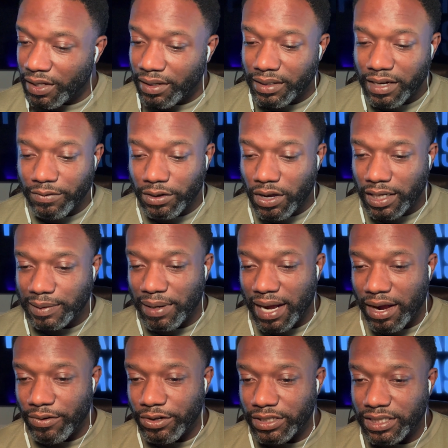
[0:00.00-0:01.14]
Never lost
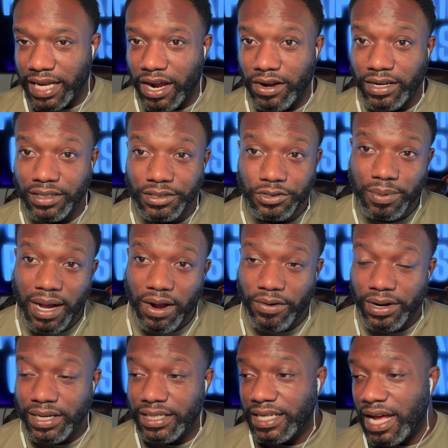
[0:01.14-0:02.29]
power. JR didn't lose power
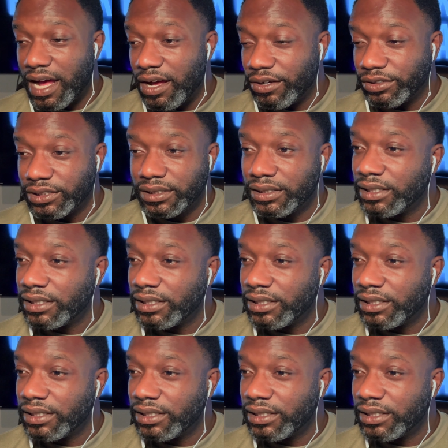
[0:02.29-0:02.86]
at his house.